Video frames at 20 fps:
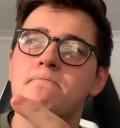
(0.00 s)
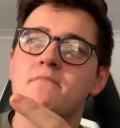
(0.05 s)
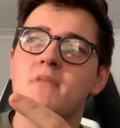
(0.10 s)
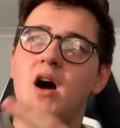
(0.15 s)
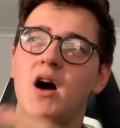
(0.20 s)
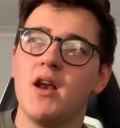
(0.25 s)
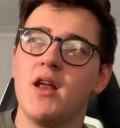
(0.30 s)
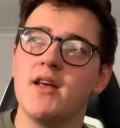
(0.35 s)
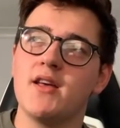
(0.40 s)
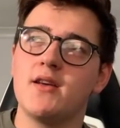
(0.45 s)

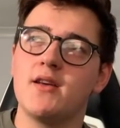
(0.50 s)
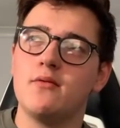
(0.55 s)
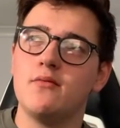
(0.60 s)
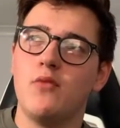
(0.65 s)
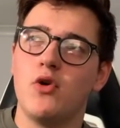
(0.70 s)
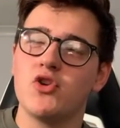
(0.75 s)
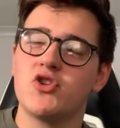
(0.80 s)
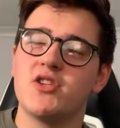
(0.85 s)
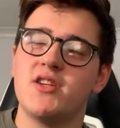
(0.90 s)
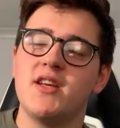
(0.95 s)
I like
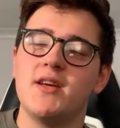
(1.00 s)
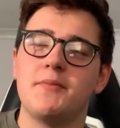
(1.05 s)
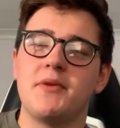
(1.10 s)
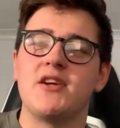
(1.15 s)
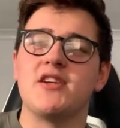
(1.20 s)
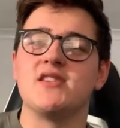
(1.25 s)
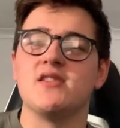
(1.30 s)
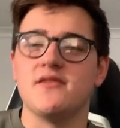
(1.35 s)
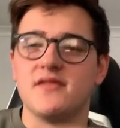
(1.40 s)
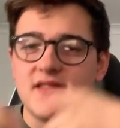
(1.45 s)
watching it
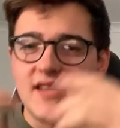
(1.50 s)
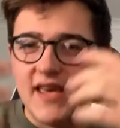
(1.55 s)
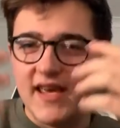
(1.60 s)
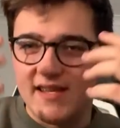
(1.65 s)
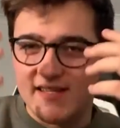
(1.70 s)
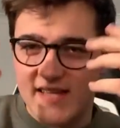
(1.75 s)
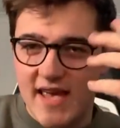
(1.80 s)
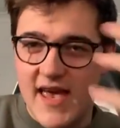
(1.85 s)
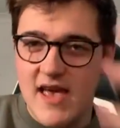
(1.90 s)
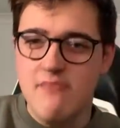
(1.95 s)
because
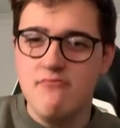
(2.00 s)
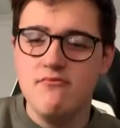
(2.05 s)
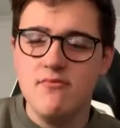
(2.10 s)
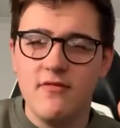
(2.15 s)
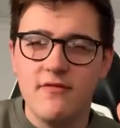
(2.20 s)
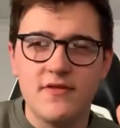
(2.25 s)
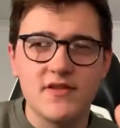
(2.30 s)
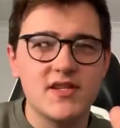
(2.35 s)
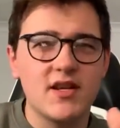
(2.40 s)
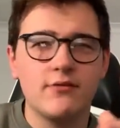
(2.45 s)
it's him.
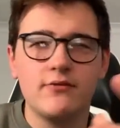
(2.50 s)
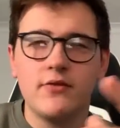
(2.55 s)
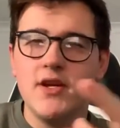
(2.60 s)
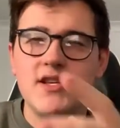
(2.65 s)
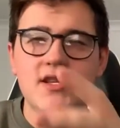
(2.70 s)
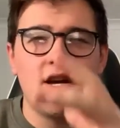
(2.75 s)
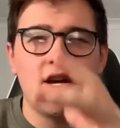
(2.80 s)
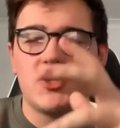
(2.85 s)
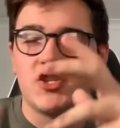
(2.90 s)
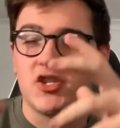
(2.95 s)
For some
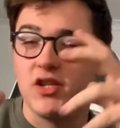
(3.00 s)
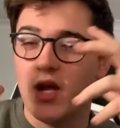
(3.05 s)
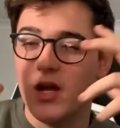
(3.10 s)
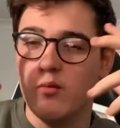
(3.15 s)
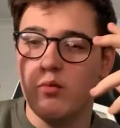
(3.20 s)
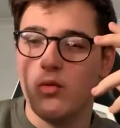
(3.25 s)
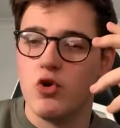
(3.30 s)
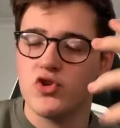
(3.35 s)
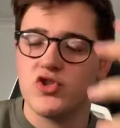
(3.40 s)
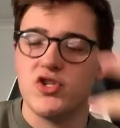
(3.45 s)
reason, I just
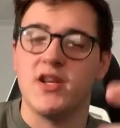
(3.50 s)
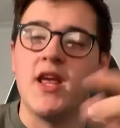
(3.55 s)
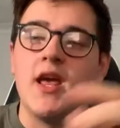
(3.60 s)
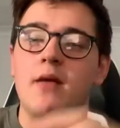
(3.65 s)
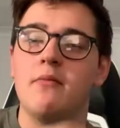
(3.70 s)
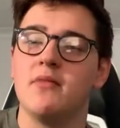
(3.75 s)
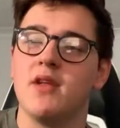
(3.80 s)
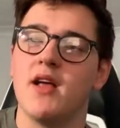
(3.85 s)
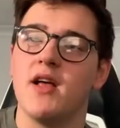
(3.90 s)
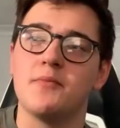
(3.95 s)
like watching
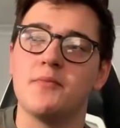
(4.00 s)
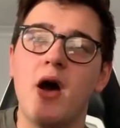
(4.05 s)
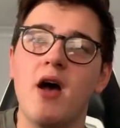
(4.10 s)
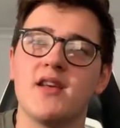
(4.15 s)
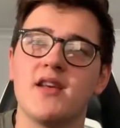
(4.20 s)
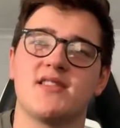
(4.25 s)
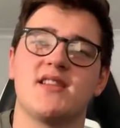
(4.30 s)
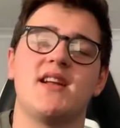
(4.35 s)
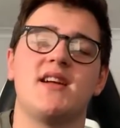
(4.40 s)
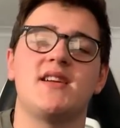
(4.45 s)
him. Like, his
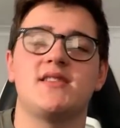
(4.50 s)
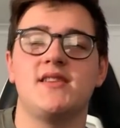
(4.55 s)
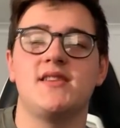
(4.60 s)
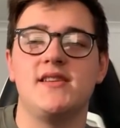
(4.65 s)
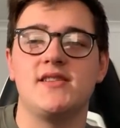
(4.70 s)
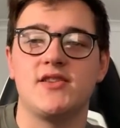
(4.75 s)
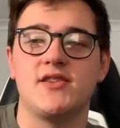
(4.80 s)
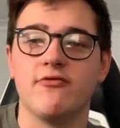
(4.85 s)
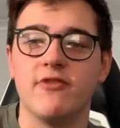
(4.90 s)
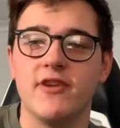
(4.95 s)
personality
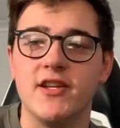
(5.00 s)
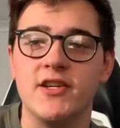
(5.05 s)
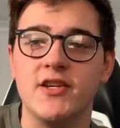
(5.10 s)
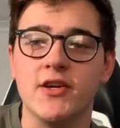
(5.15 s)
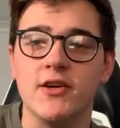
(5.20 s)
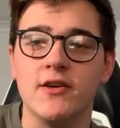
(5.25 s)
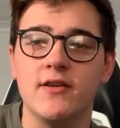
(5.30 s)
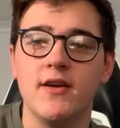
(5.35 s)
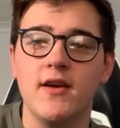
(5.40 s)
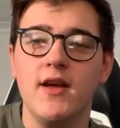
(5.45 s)
is really
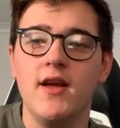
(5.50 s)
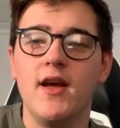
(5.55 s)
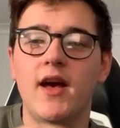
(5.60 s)
good.